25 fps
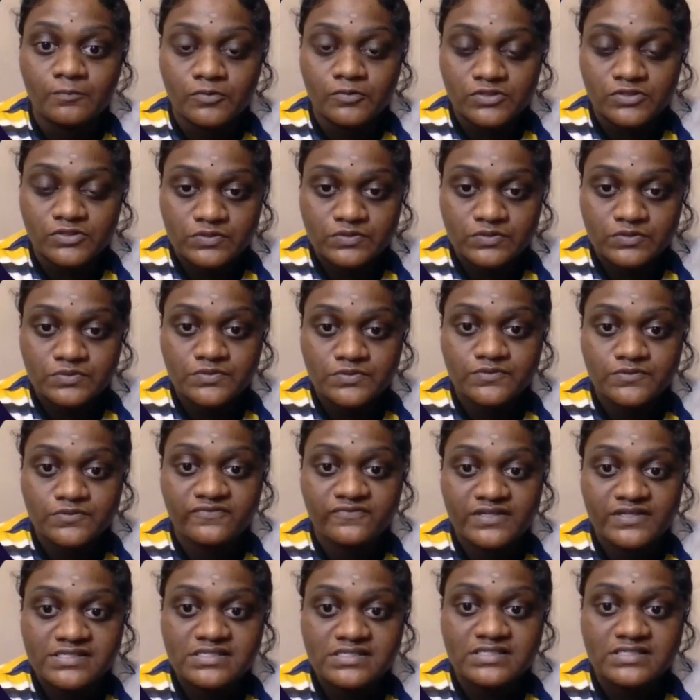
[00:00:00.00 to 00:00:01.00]

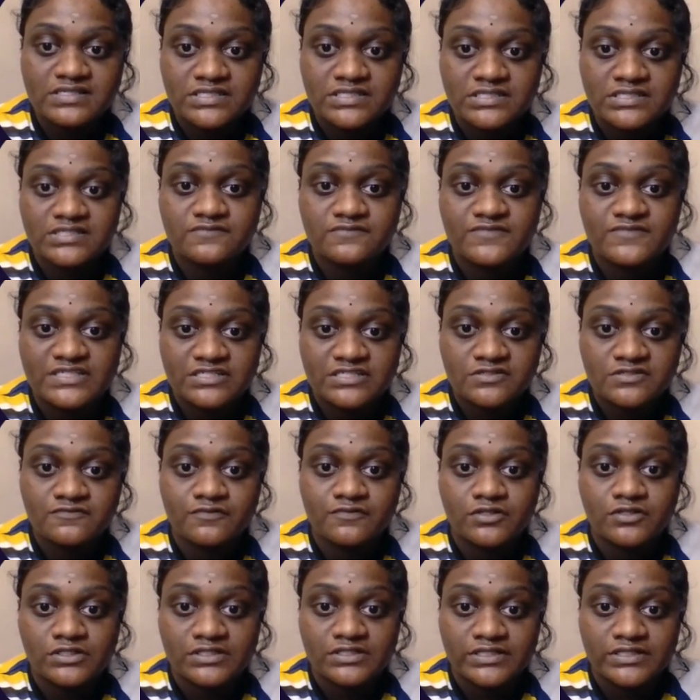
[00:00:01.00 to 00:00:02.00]
postfix, which is
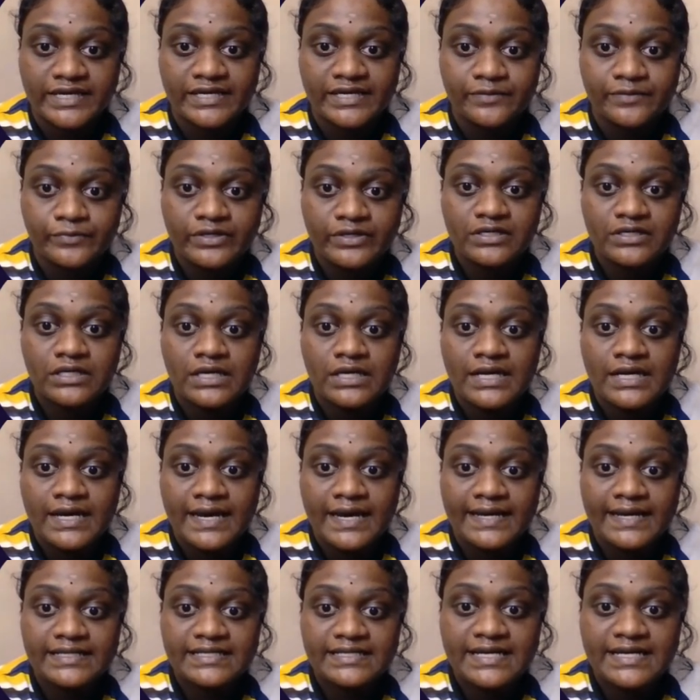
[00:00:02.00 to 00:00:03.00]
for the enable,
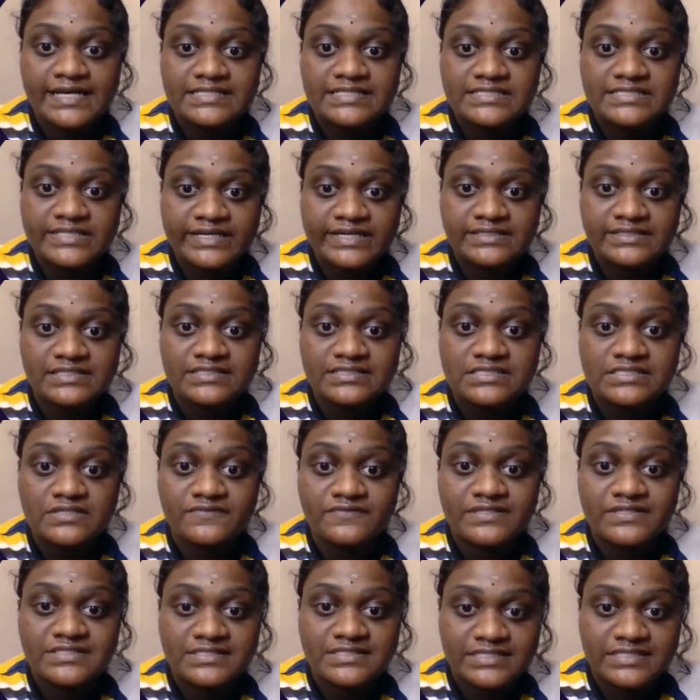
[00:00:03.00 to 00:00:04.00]
and then I check the
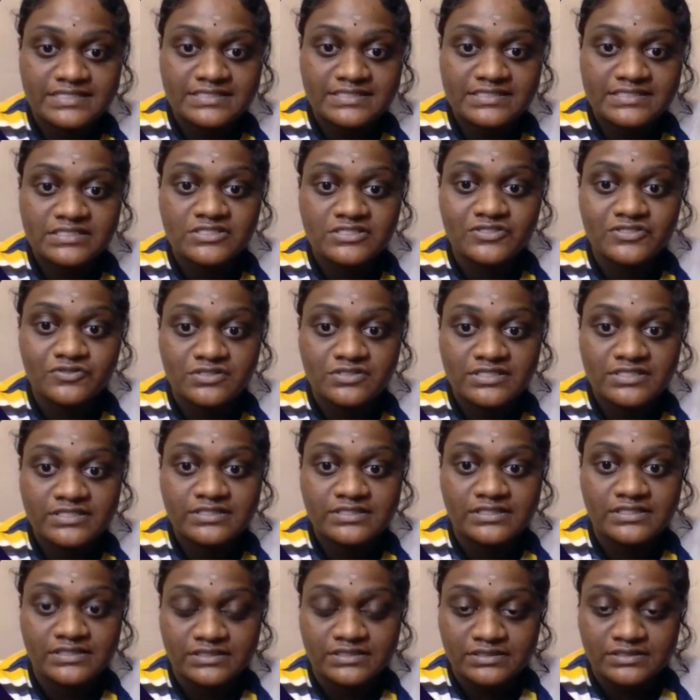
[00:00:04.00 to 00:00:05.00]
service status
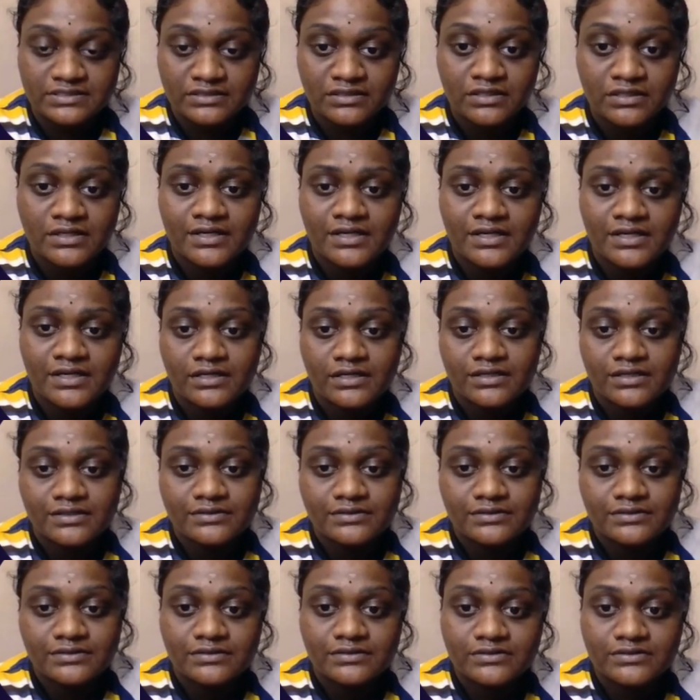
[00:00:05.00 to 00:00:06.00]
using the
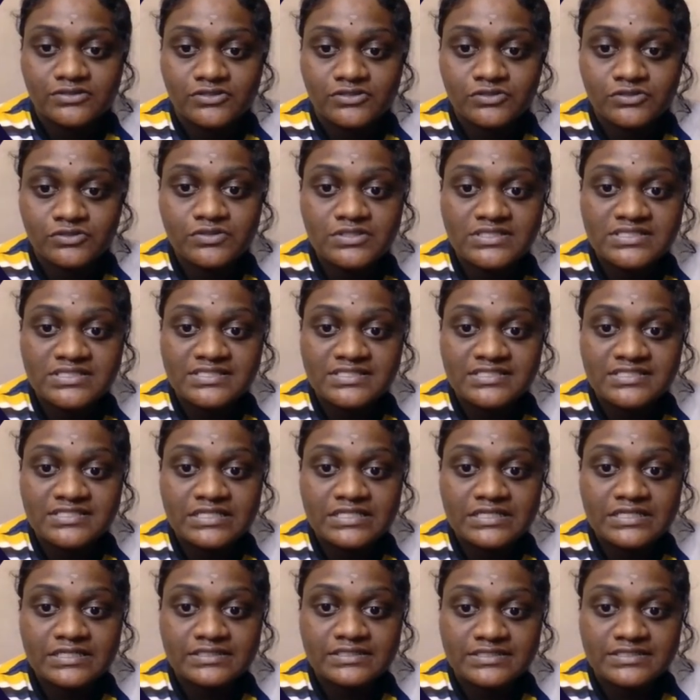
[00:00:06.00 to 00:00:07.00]
sudo
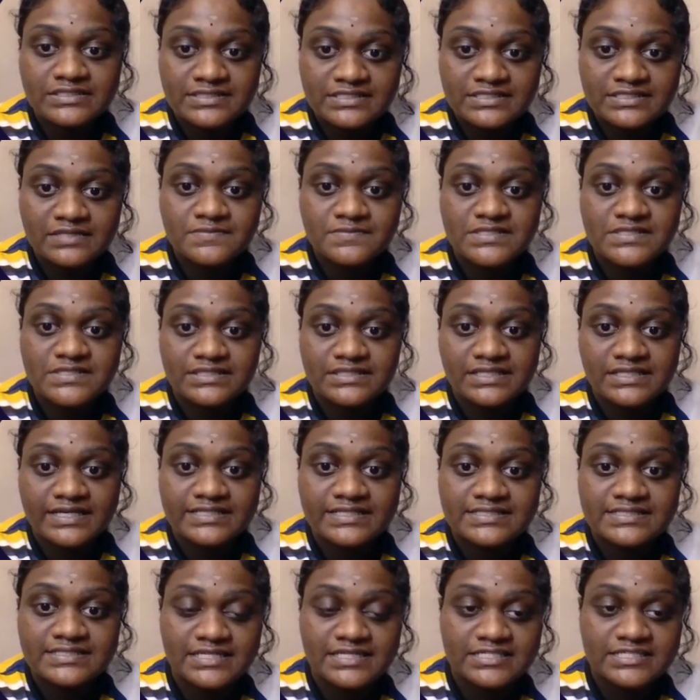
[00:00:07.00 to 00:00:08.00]

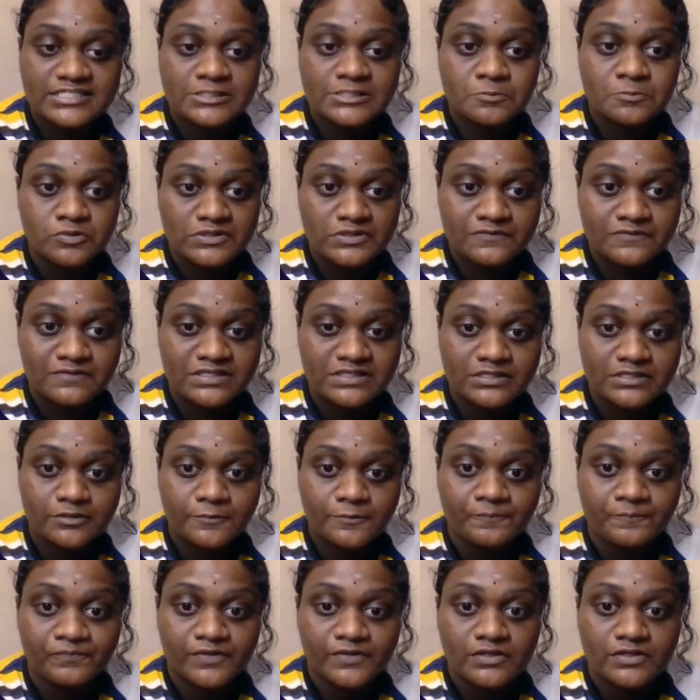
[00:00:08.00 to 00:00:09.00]
systemctl status postfix.
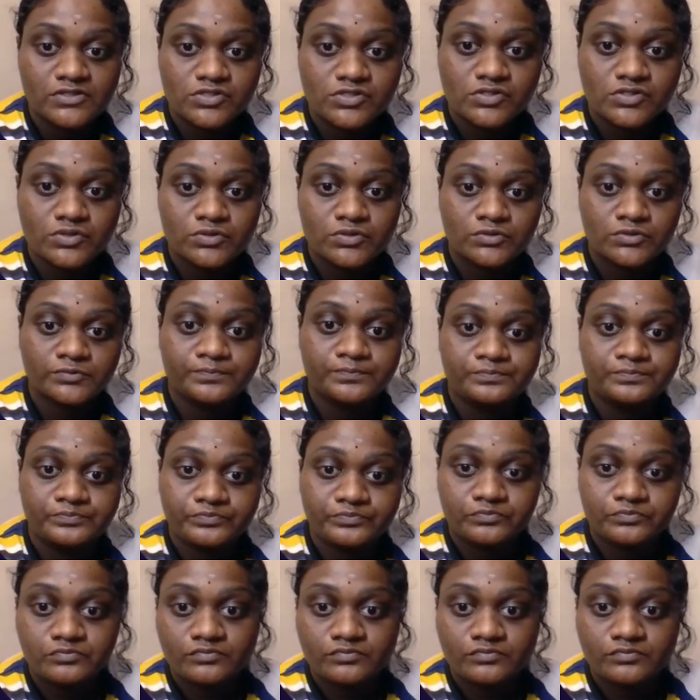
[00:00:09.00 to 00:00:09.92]
So